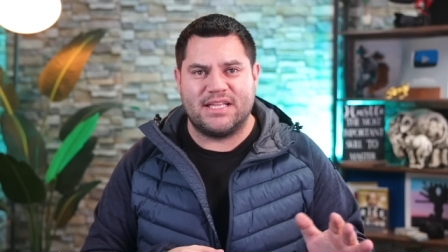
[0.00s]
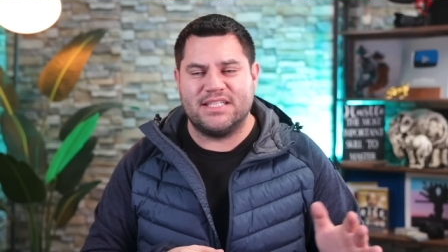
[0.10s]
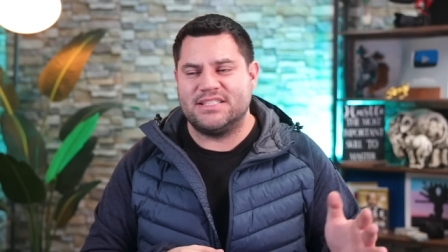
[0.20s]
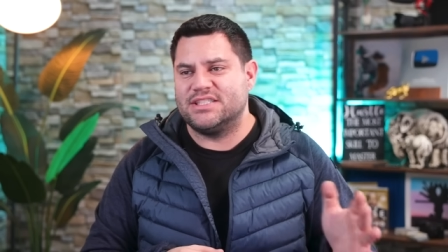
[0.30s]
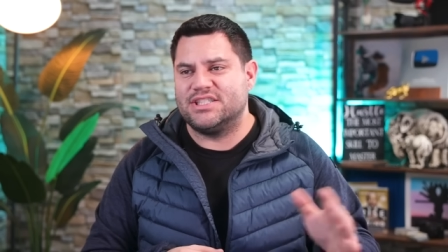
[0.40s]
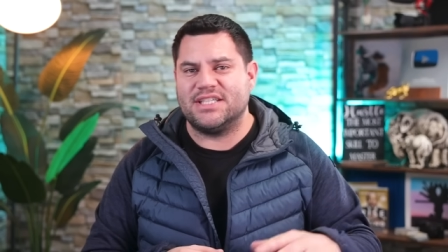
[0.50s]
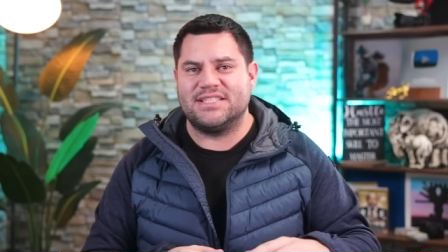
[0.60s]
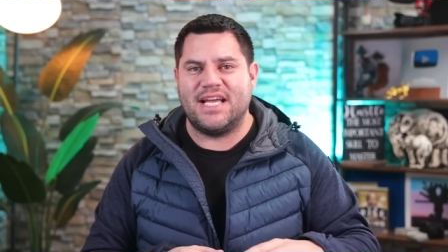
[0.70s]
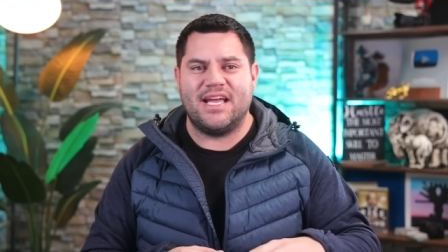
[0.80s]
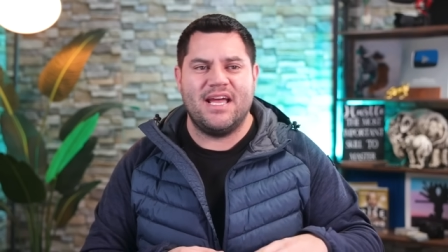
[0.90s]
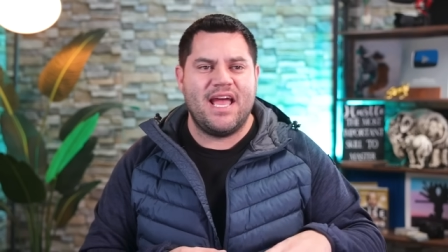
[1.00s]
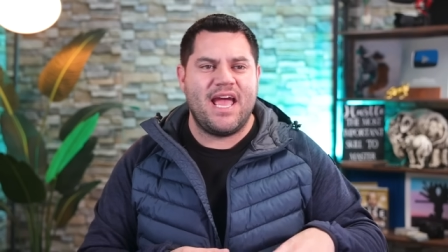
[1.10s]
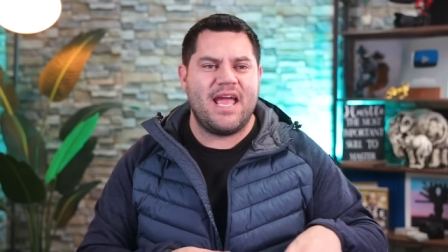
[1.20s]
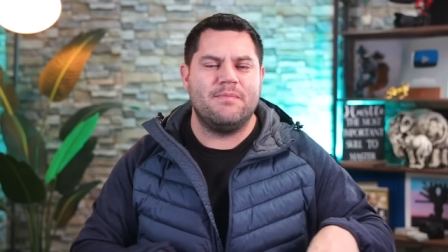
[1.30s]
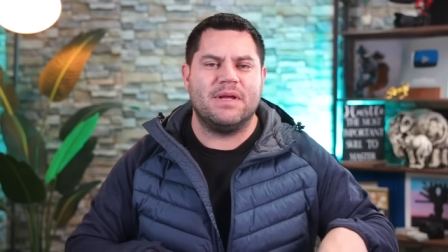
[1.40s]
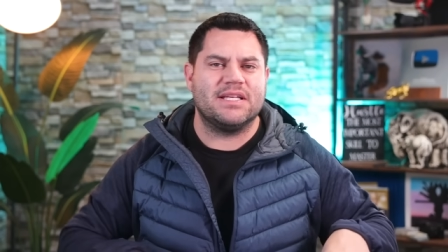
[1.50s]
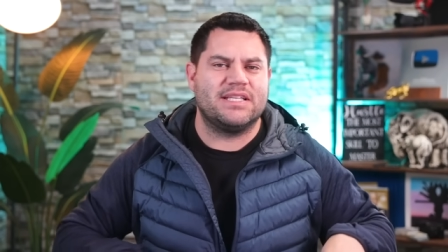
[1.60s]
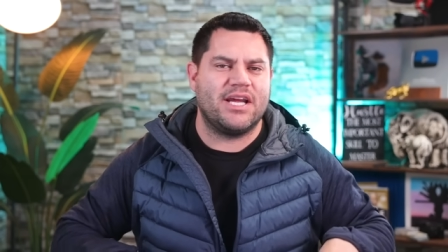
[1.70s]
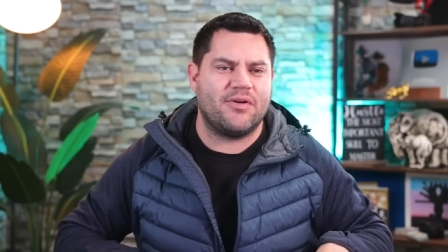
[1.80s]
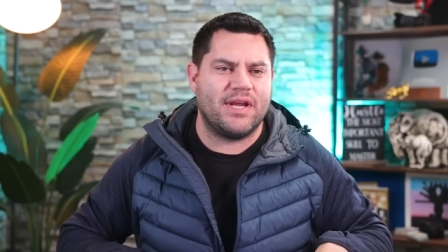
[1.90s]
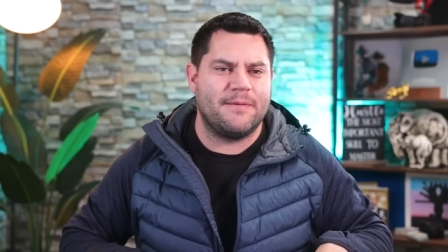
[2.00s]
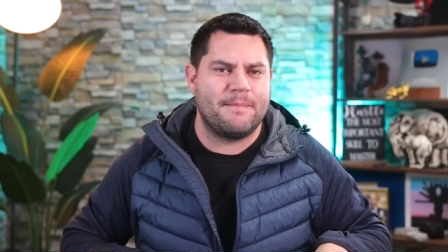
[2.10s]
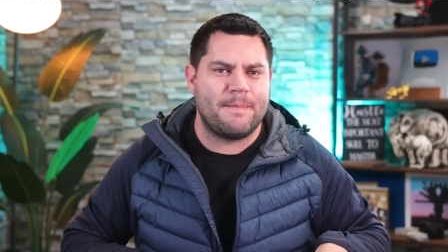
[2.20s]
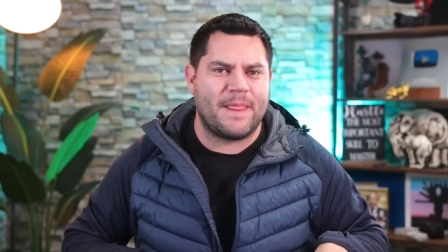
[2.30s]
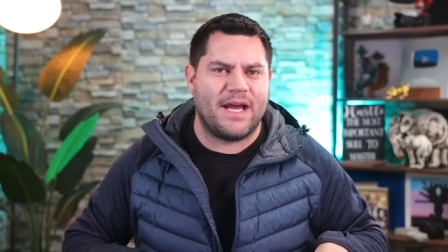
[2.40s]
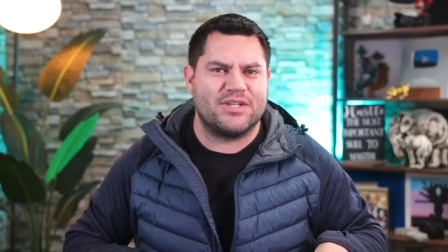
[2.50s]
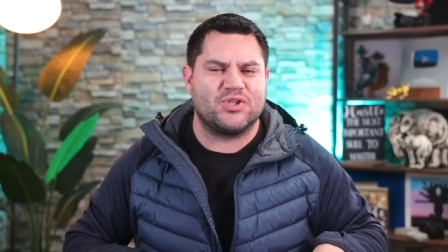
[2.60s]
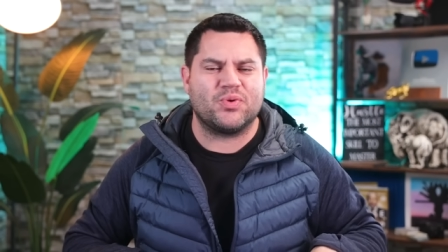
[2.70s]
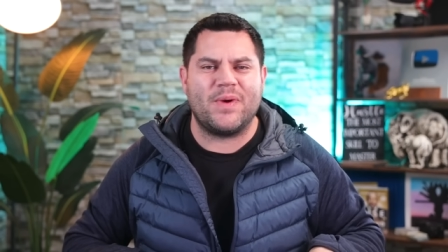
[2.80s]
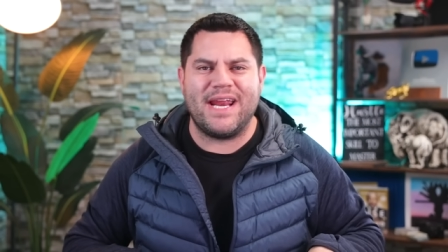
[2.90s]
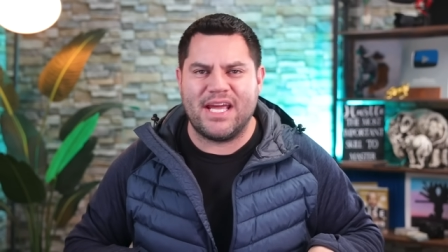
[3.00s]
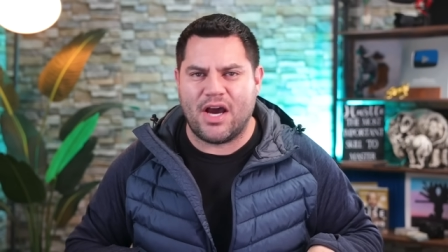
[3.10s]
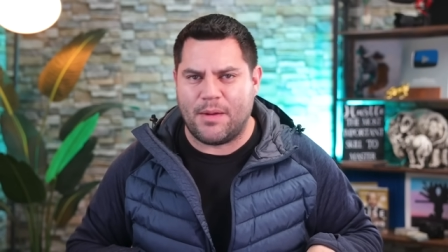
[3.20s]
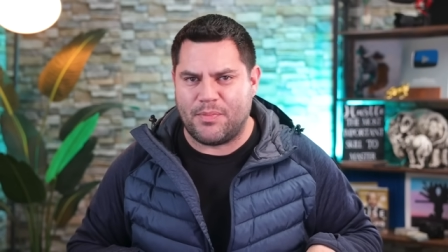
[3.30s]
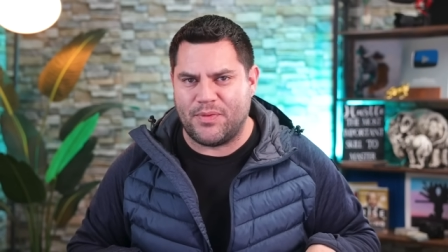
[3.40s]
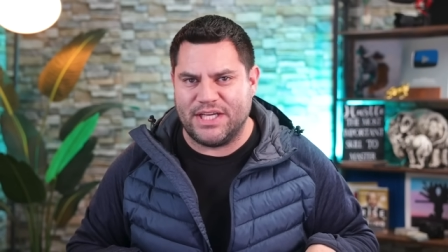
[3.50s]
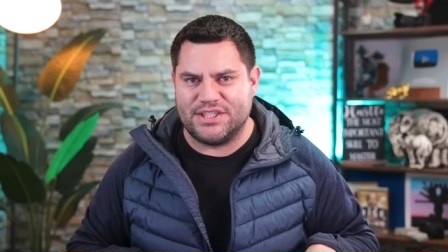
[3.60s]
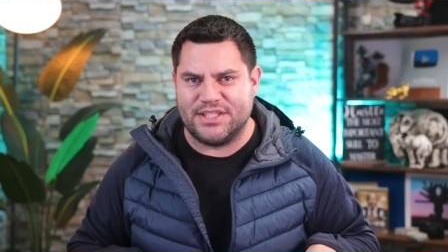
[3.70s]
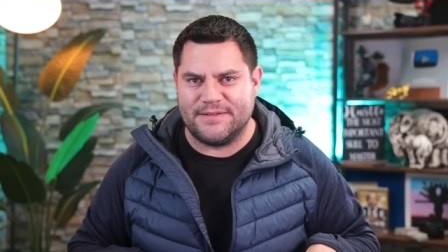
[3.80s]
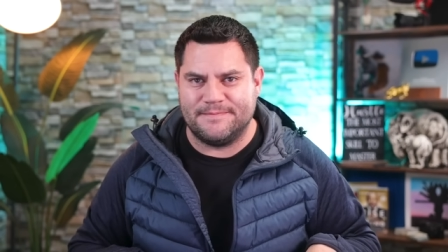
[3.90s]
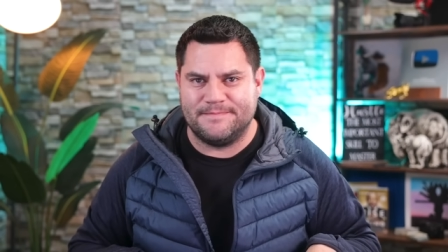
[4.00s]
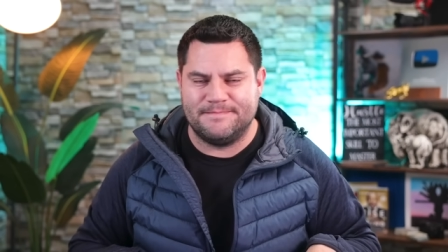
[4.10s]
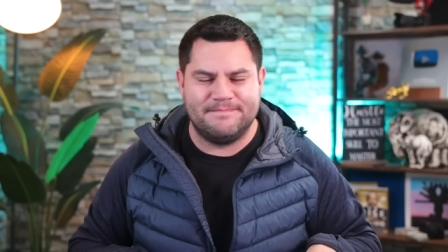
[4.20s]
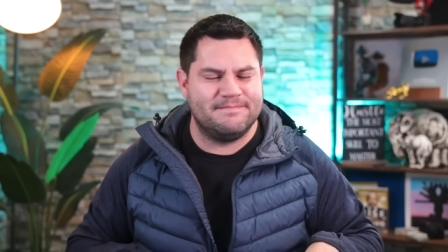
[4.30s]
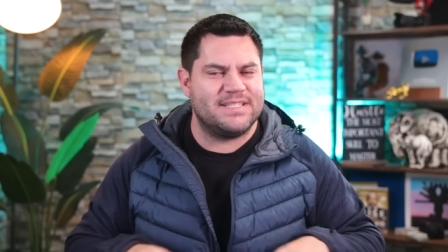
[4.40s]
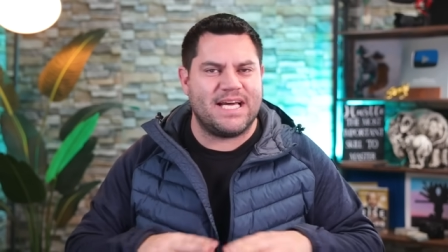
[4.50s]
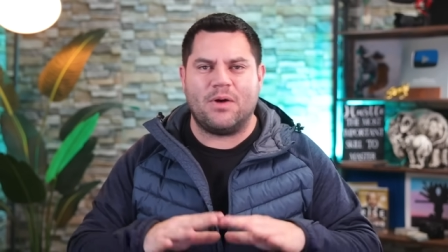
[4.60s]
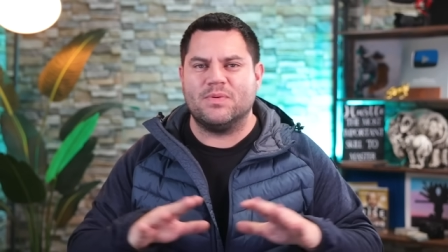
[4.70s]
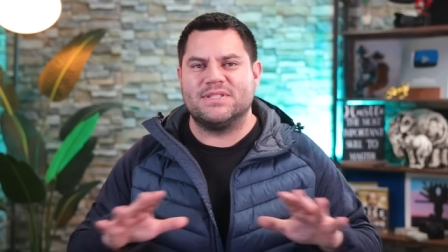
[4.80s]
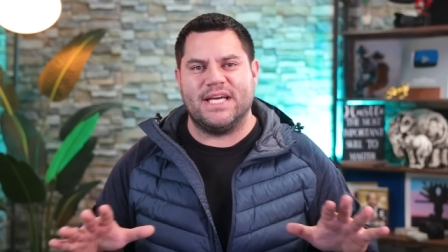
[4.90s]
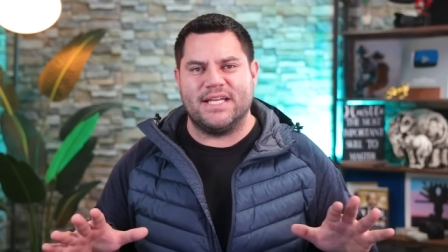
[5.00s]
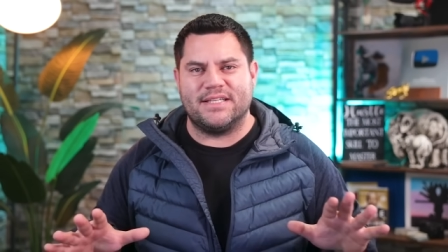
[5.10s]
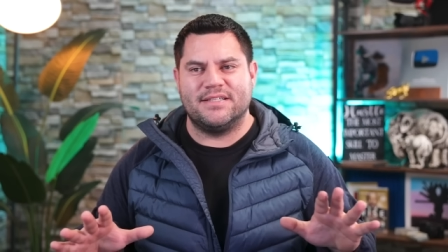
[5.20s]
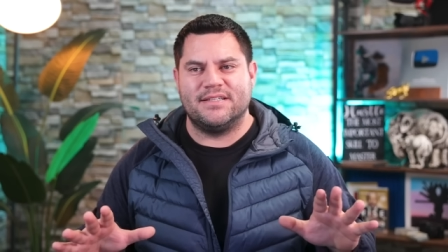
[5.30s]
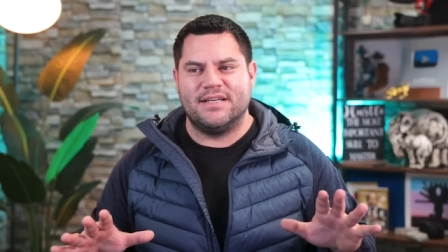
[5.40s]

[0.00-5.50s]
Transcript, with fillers: This is just a, a military uh, training operation. That was it.